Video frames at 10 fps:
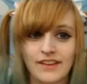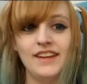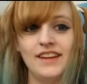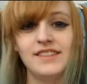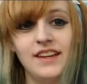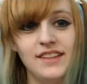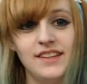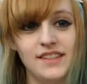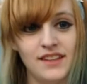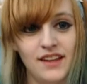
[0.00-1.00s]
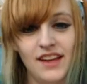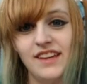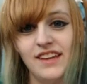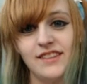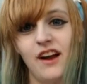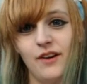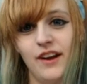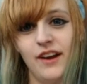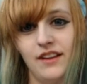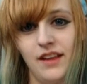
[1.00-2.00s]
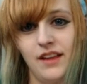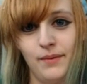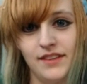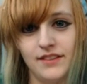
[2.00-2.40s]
yeah, he's, he's, he's not green. That means